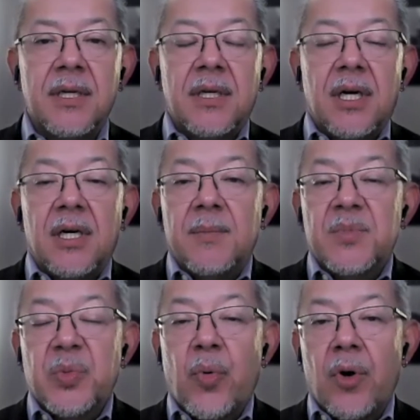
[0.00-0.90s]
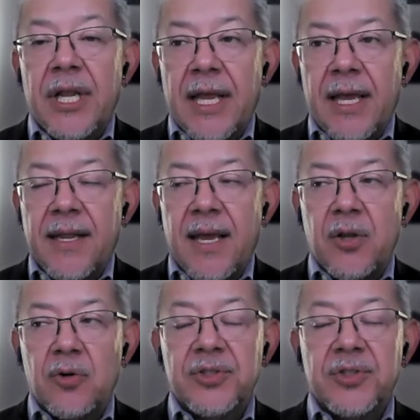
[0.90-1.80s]
um, supporting eight K.
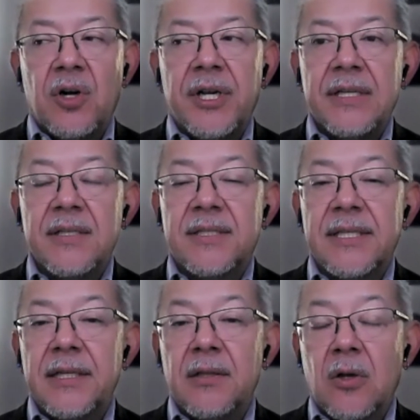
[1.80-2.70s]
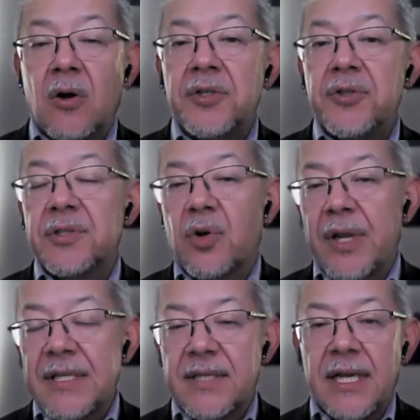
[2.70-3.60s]
You're starting to see larger
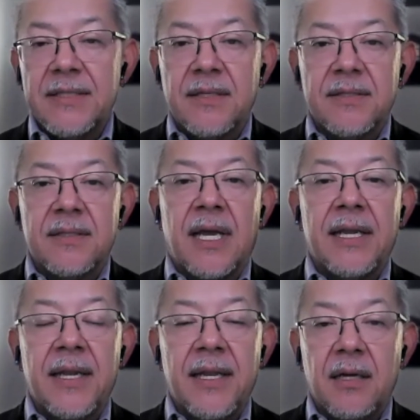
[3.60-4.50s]
screen sizes, ninety, one